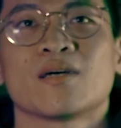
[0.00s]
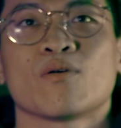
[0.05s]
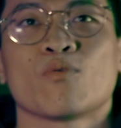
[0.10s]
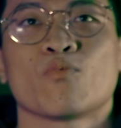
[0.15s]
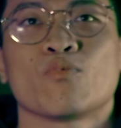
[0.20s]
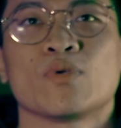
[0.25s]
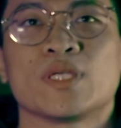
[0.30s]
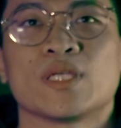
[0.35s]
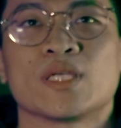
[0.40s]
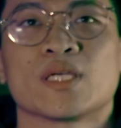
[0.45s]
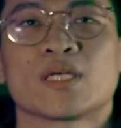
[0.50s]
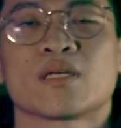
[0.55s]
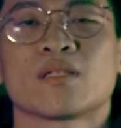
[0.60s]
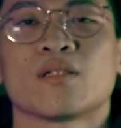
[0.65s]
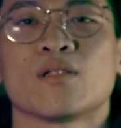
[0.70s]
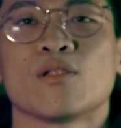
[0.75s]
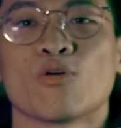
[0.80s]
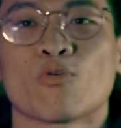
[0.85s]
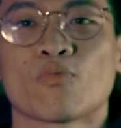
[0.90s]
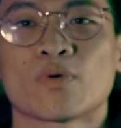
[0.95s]
we
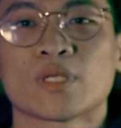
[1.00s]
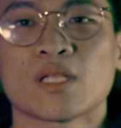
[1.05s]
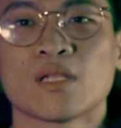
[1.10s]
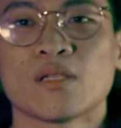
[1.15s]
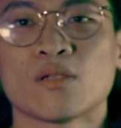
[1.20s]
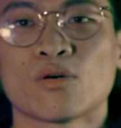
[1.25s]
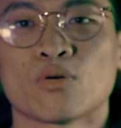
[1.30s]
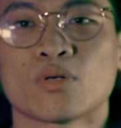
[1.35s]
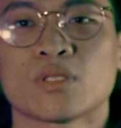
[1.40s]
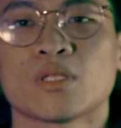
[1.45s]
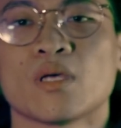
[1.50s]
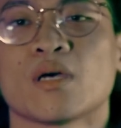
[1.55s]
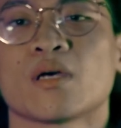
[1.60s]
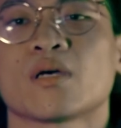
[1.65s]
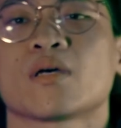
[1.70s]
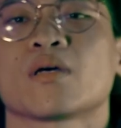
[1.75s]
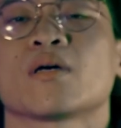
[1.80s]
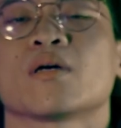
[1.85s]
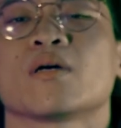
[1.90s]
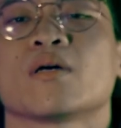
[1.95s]
lower the load,
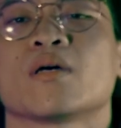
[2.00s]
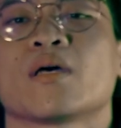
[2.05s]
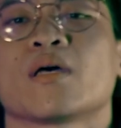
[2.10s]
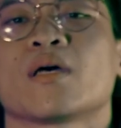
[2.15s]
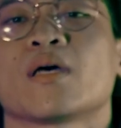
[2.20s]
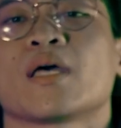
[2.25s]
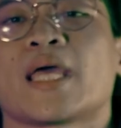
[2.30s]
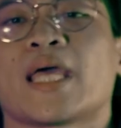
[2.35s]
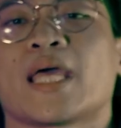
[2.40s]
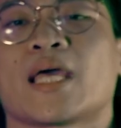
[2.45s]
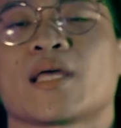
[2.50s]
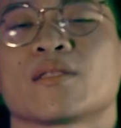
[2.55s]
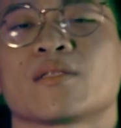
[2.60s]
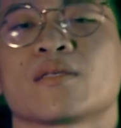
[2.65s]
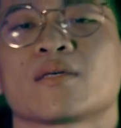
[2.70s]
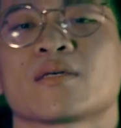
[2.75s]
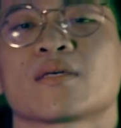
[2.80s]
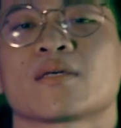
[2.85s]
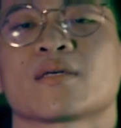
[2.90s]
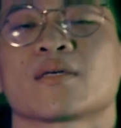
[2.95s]

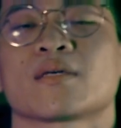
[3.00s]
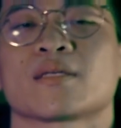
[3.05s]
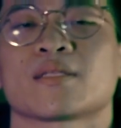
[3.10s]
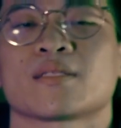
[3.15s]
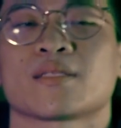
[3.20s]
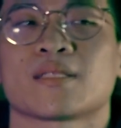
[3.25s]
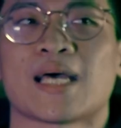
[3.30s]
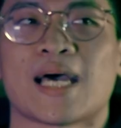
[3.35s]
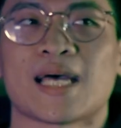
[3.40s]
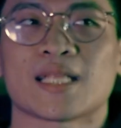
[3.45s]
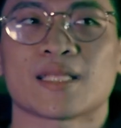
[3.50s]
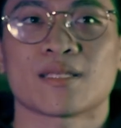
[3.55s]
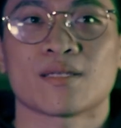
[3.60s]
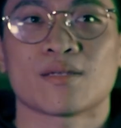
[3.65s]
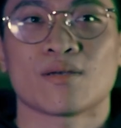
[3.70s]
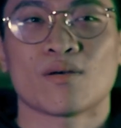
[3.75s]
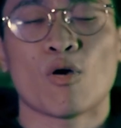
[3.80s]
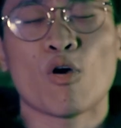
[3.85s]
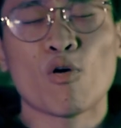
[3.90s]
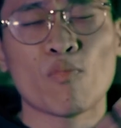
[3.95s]
and
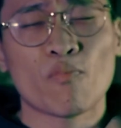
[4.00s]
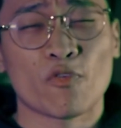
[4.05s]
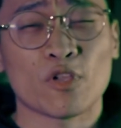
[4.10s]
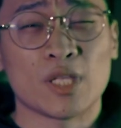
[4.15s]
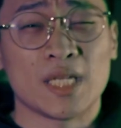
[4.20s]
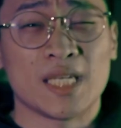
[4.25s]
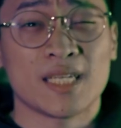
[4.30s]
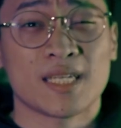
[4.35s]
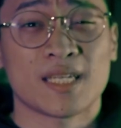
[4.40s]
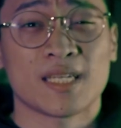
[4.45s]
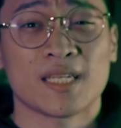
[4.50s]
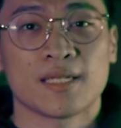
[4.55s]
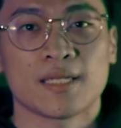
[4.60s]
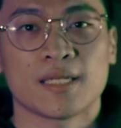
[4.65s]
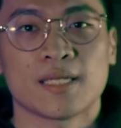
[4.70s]
that hopefully